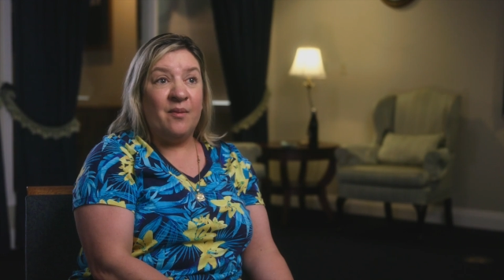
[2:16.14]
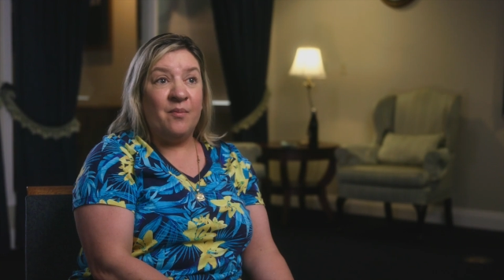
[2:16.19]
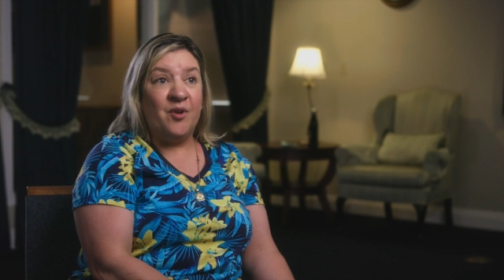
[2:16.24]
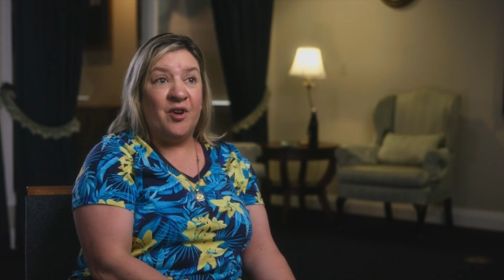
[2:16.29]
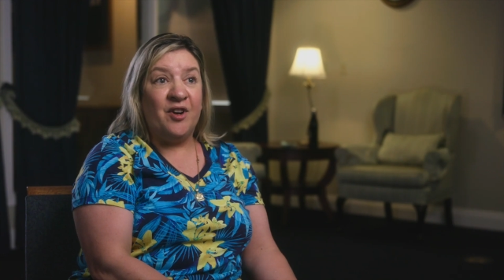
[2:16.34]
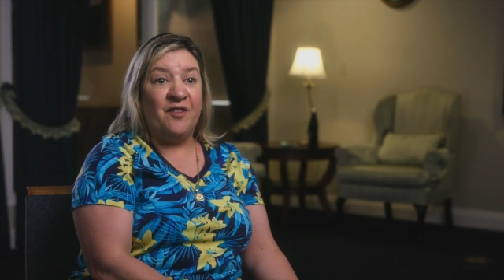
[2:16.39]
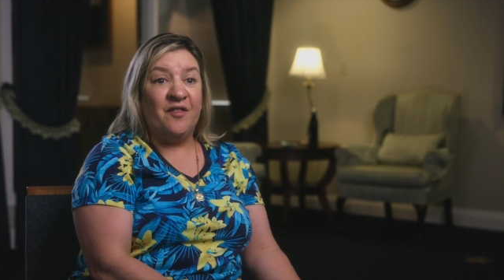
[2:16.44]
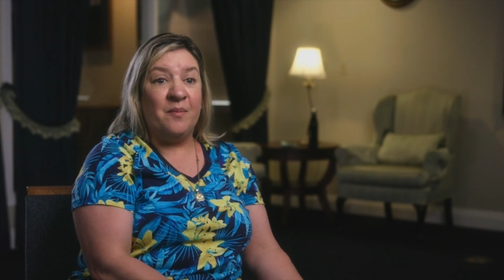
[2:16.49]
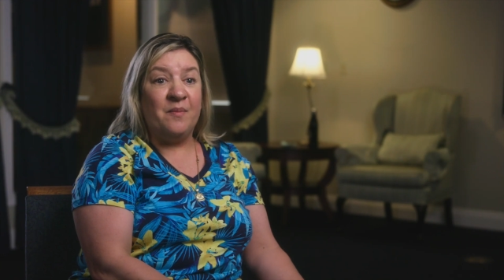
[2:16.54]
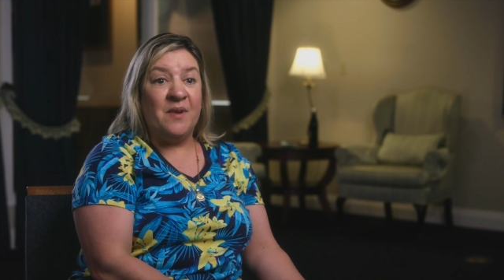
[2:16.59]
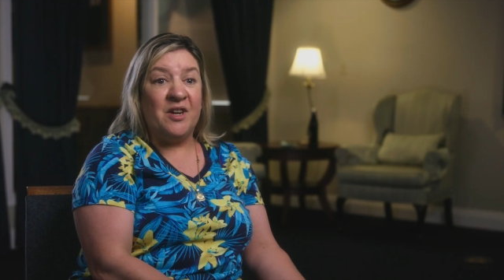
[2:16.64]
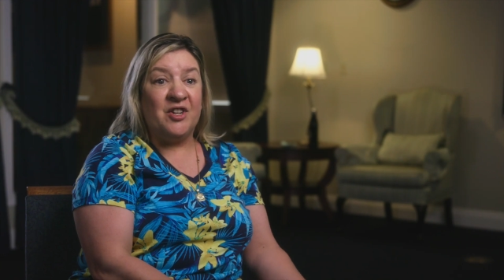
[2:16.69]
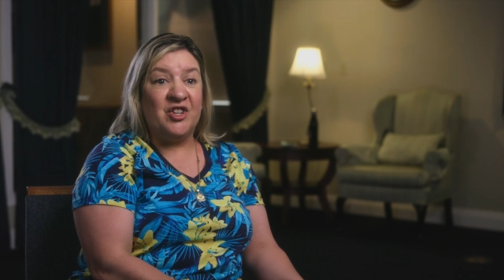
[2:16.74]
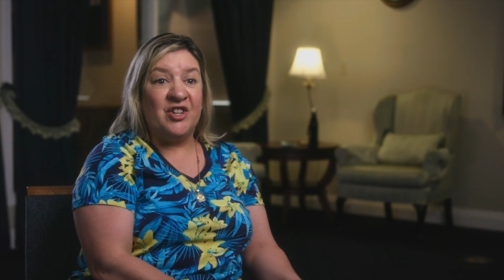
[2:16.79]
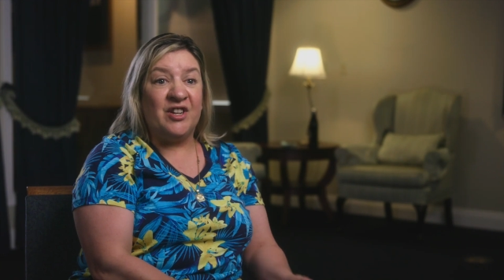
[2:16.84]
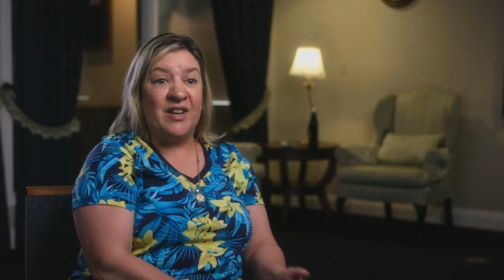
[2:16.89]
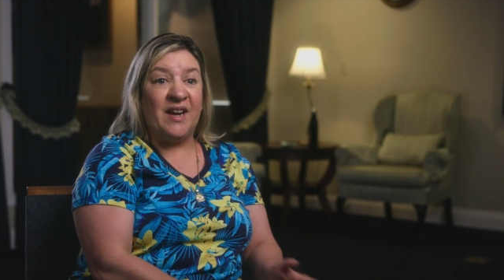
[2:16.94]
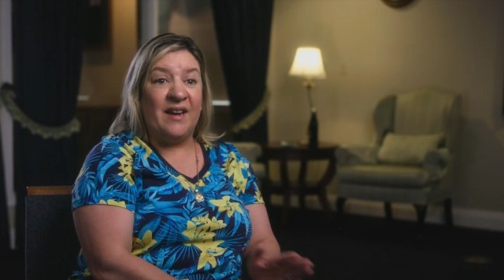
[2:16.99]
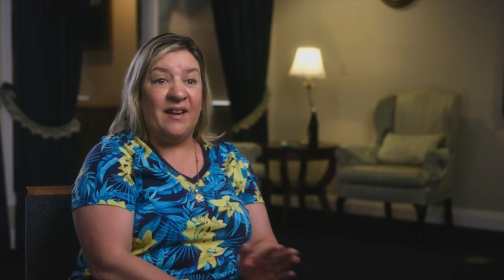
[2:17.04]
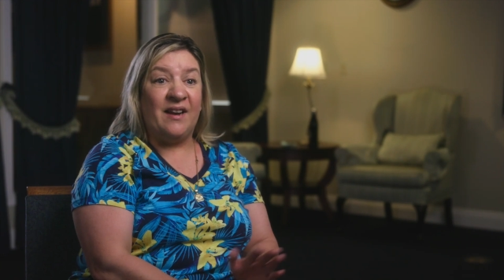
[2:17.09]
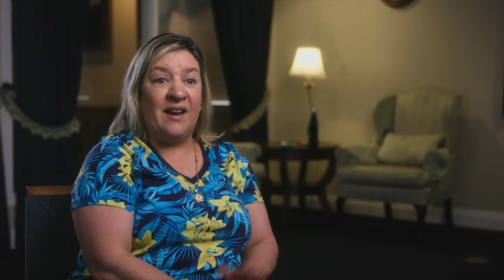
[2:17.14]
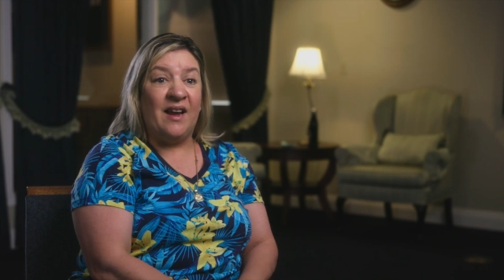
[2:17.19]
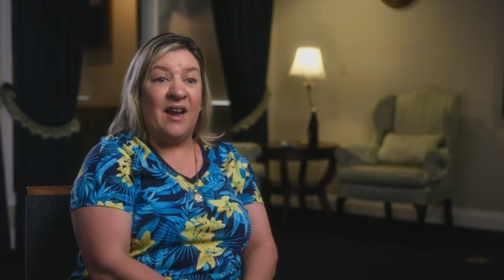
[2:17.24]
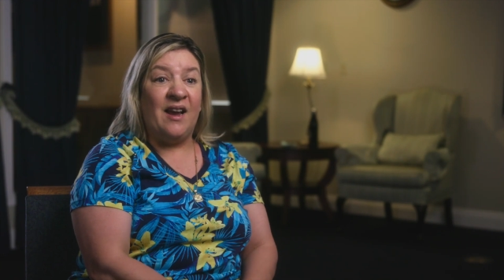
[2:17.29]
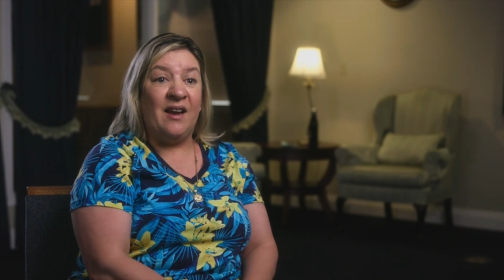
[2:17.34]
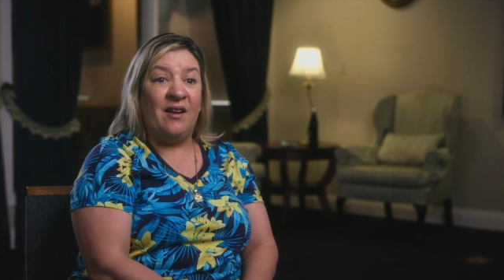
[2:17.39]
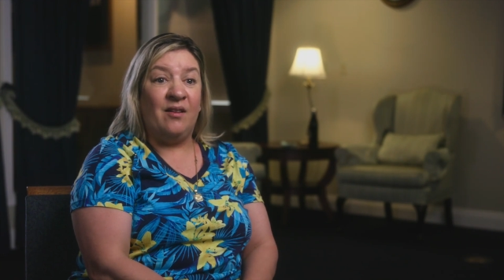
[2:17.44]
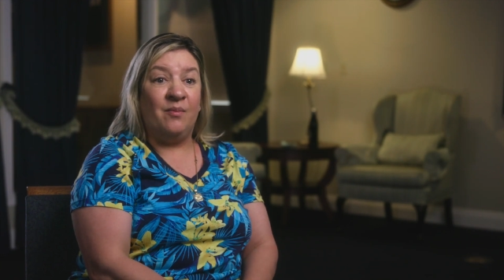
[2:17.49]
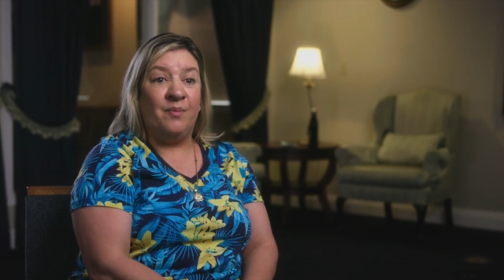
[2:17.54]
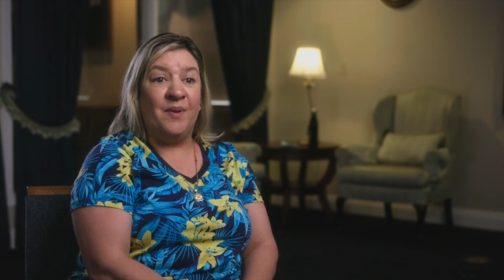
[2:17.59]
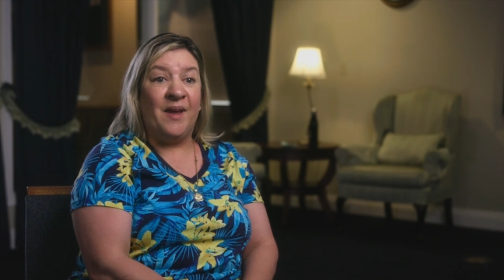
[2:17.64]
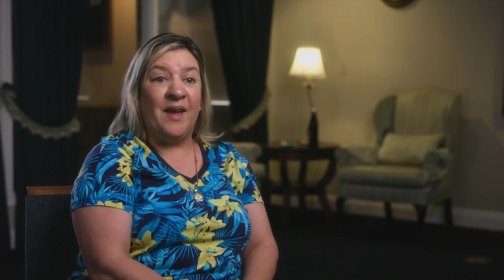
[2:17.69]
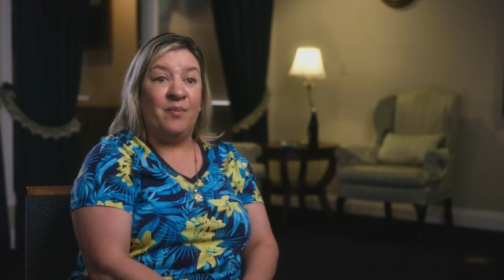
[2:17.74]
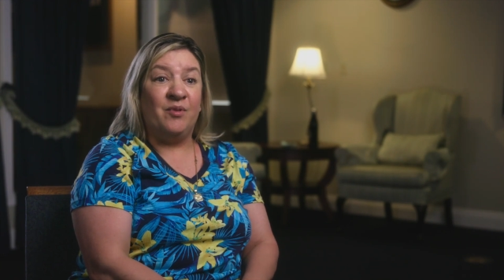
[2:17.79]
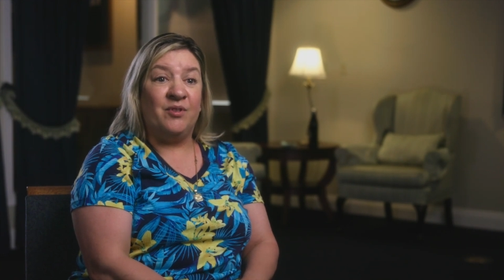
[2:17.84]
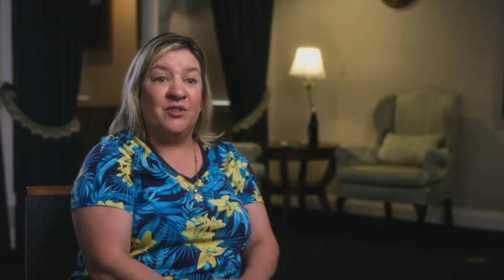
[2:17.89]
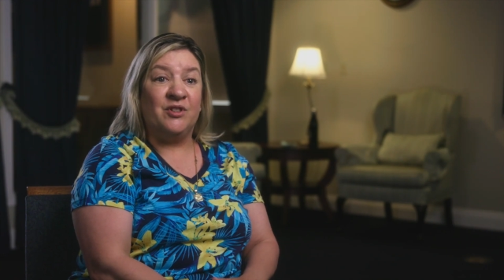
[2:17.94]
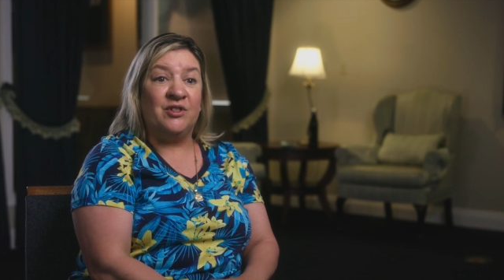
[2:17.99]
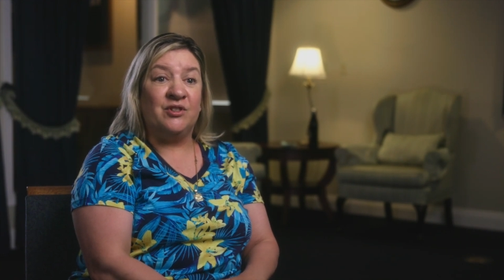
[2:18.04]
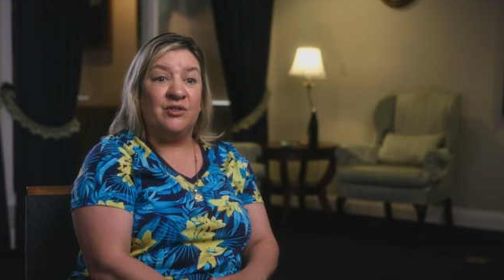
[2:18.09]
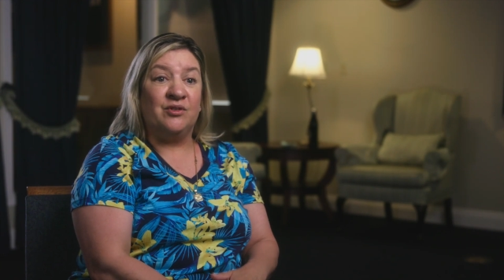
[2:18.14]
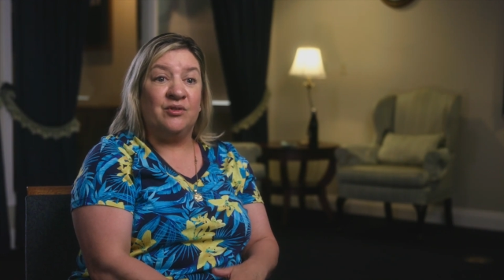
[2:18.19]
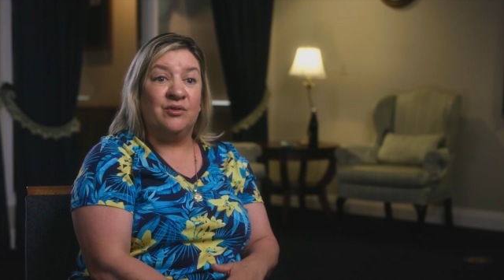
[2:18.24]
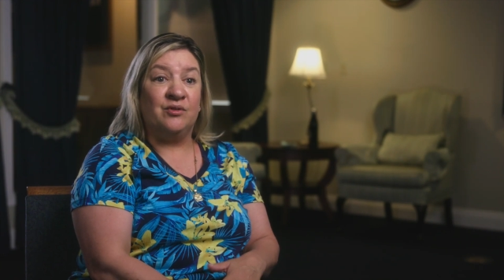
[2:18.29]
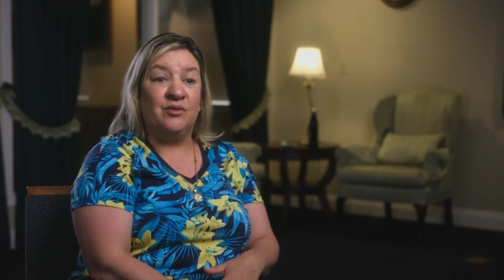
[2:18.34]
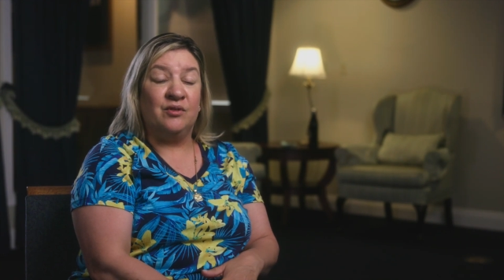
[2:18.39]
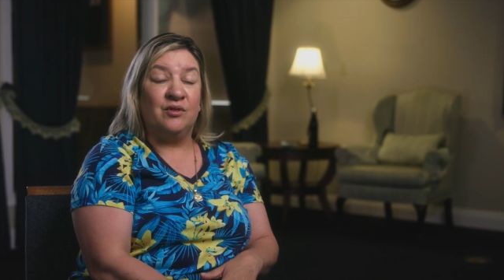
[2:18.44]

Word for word: I'm part of a mission and I'll be able to